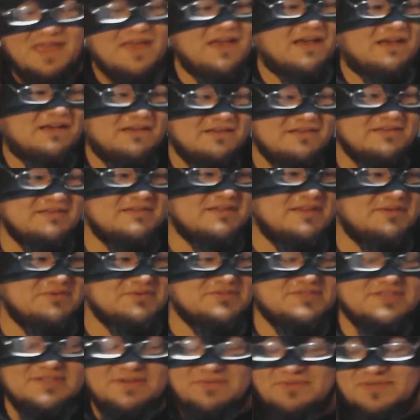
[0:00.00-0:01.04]
Yeah, it
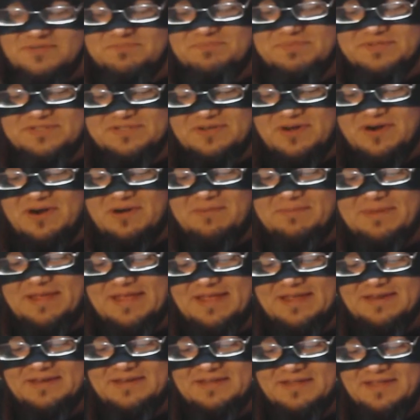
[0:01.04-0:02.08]
was bizarre,
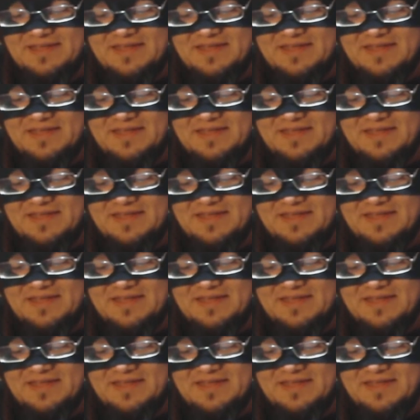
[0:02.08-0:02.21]
man.